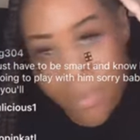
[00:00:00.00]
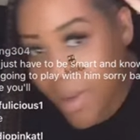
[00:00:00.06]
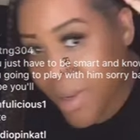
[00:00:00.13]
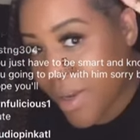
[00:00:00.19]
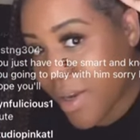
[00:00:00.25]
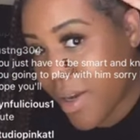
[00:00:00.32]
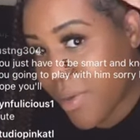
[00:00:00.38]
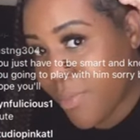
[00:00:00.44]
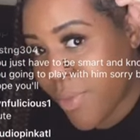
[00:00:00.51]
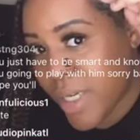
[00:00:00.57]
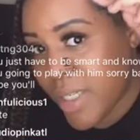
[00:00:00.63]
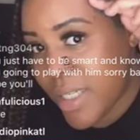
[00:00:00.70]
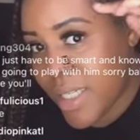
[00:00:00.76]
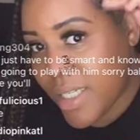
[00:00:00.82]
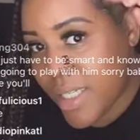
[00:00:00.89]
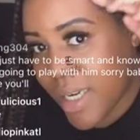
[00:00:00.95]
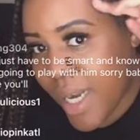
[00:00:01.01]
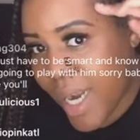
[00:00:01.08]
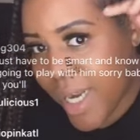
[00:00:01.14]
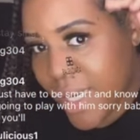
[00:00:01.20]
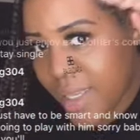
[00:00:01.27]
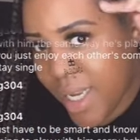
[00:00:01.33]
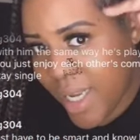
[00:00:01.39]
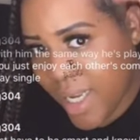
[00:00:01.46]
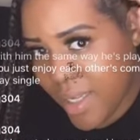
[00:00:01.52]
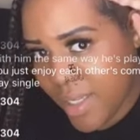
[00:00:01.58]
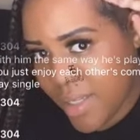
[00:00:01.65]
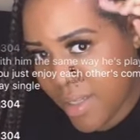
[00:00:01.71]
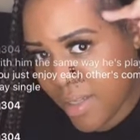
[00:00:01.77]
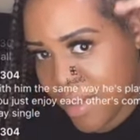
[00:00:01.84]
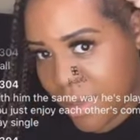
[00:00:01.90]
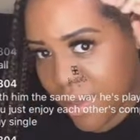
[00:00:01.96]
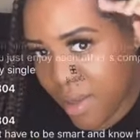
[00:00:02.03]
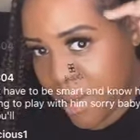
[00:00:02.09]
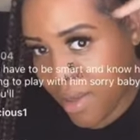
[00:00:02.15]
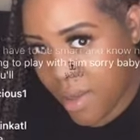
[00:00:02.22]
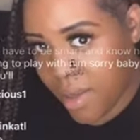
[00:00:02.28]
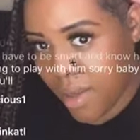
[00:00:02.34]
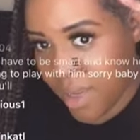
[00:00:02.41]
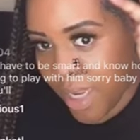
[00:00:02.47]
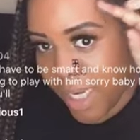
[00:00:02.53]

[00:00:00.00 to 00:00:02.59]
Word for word: The brush this in like this and